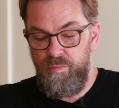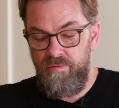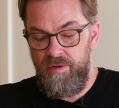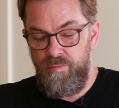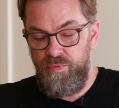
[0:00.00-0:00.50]

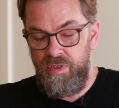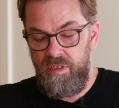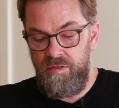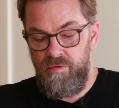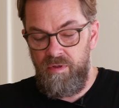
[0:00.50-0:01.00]
but when I press
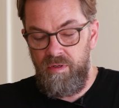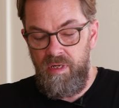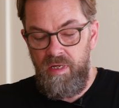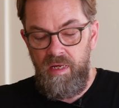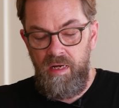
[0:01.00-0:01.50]
this one,
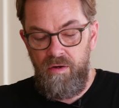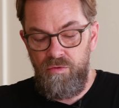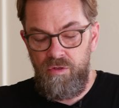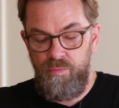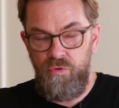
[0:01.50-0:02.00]
it
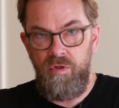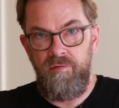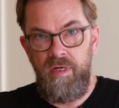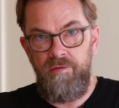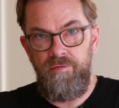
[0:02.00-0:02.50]
goes up to the
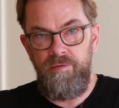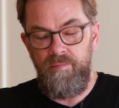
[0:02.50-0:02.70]
EVF.